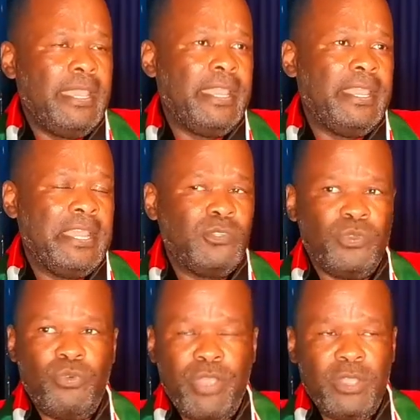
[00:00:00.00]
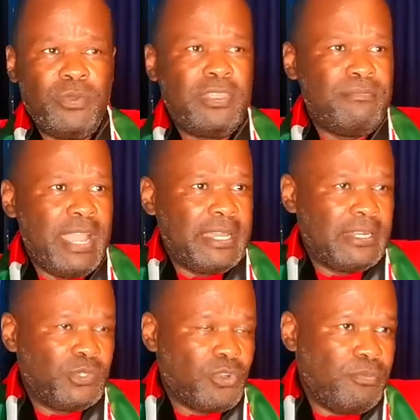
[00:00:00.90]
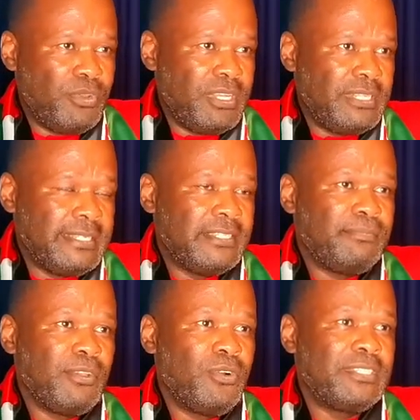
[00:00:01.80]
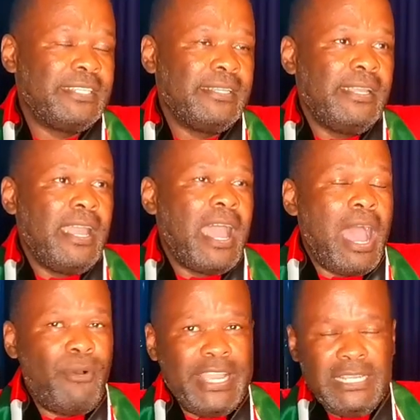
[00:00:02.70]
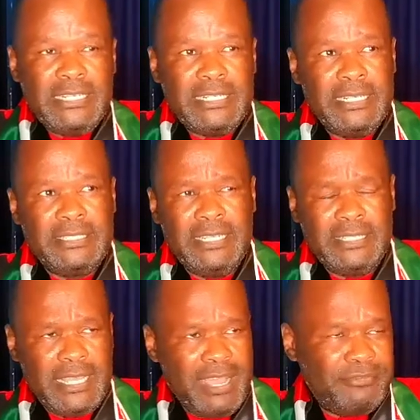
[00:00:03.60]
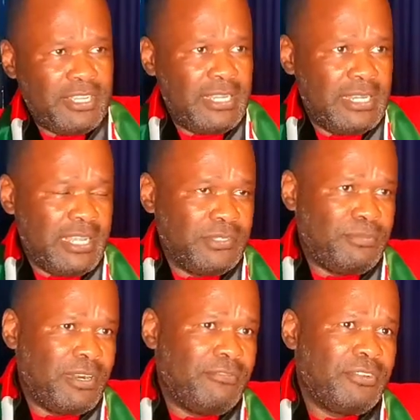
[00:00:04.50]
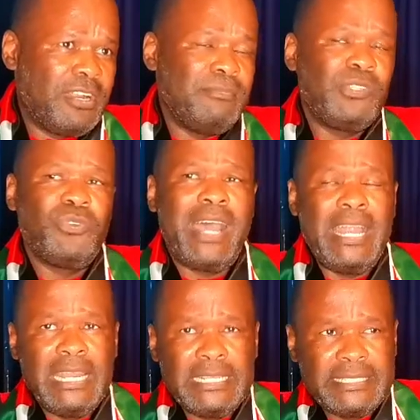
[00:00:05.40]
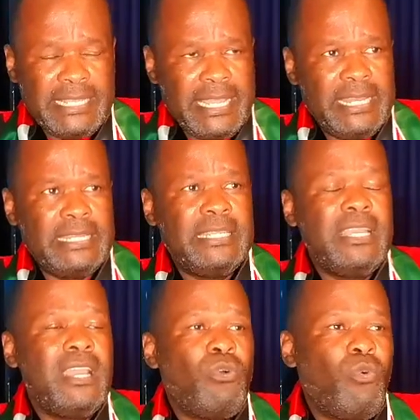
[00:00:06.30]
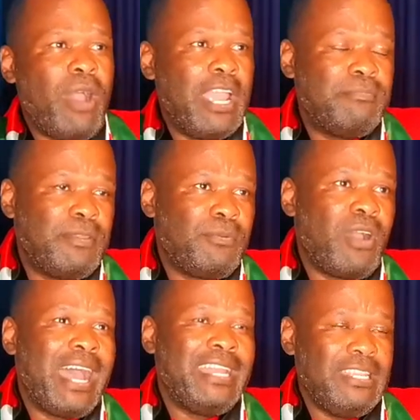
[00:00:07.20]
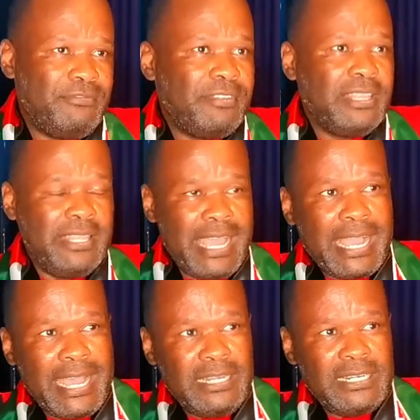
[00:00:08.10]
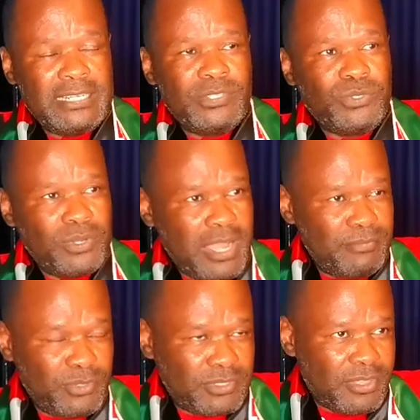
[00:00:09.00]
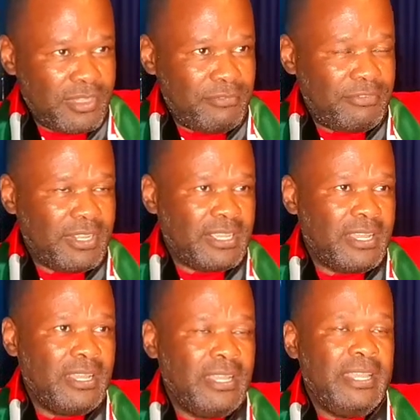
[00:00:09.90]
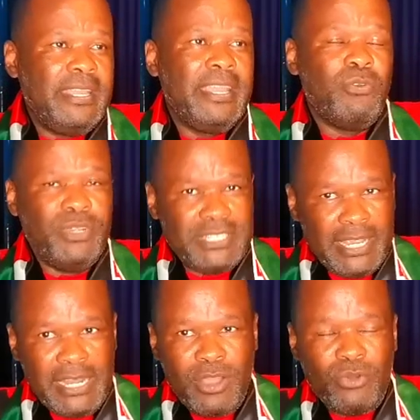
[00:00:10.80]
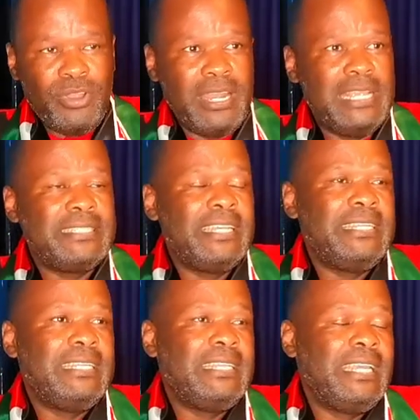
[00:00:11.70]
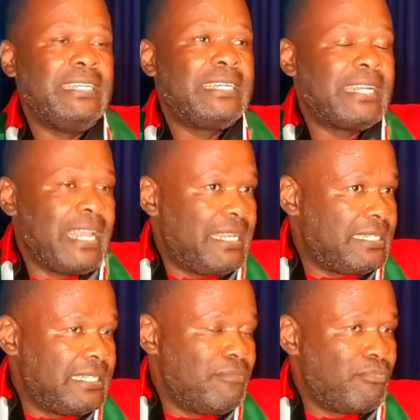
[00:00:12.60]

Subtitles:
as we work with the migrants communities, because our interest as the African Diaspora Forum is to understand why people are leaving their countries to come to South Africa, which earlier on I said then create